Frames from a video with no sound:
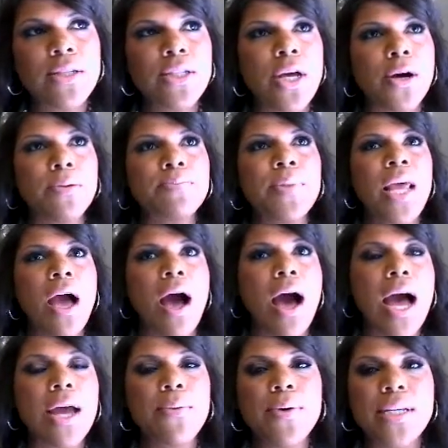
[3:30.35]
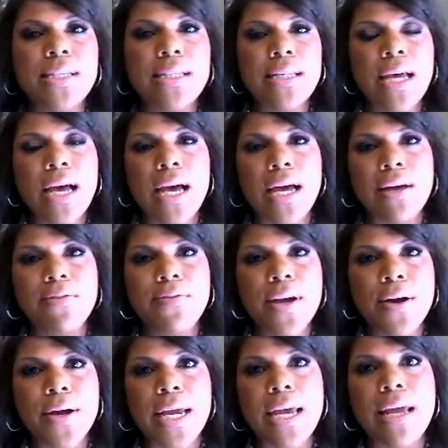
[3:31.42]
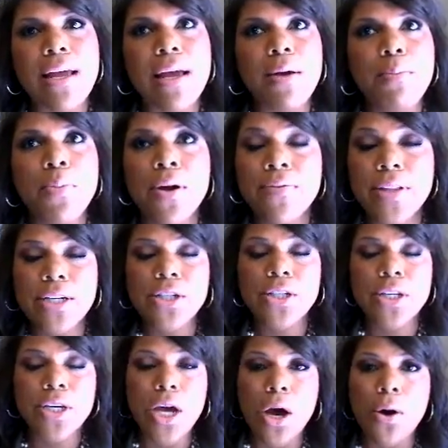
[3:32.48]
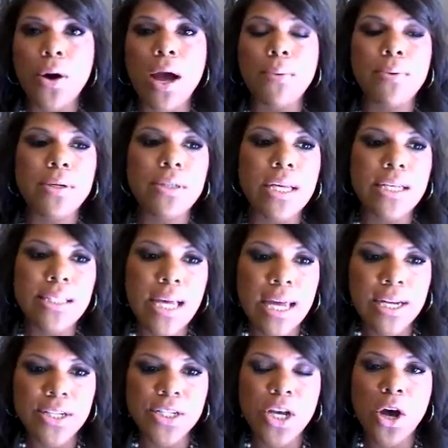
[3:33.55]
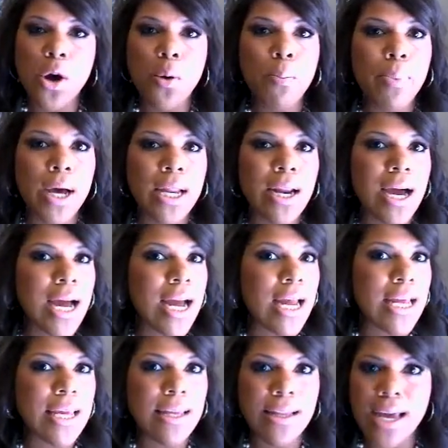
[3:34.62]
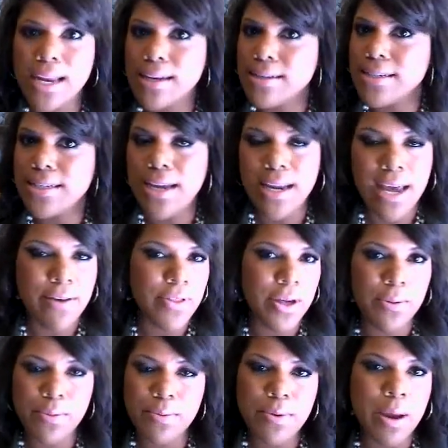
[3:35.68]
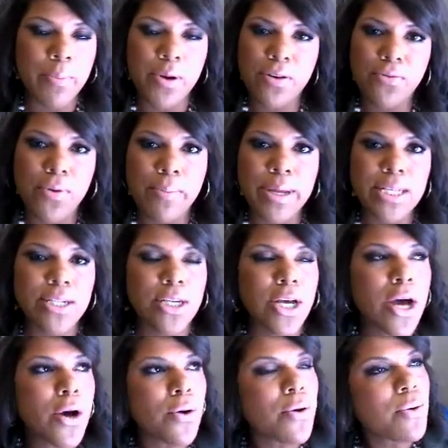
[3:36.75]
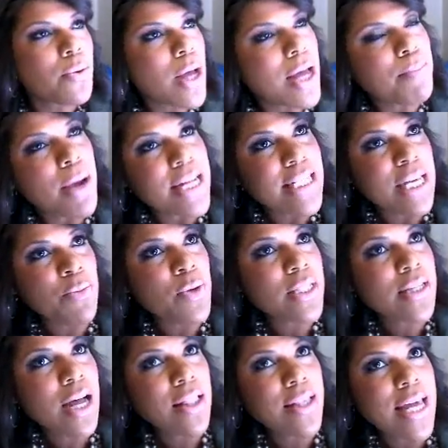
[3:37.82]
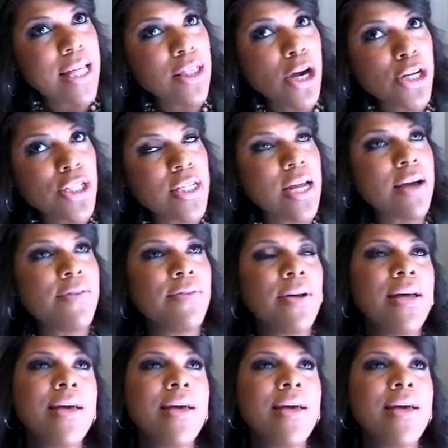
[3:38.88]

So I was very privileged to go. I was excited to go, but I yet did not have the number of women to go. My team was not yet large enough.